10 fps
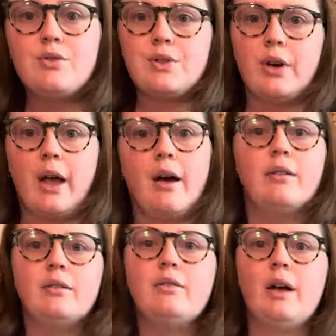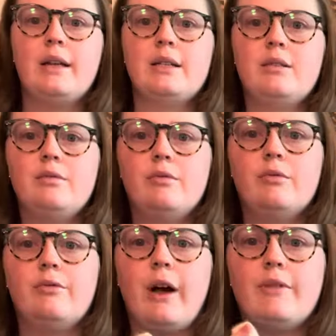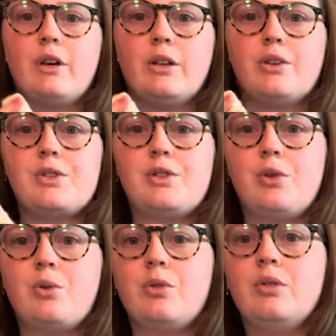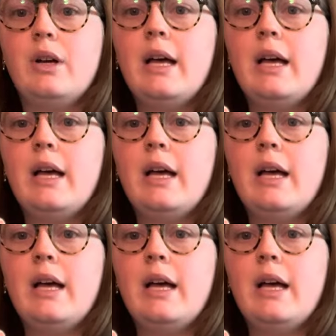So yeah, I did 5 colors in total.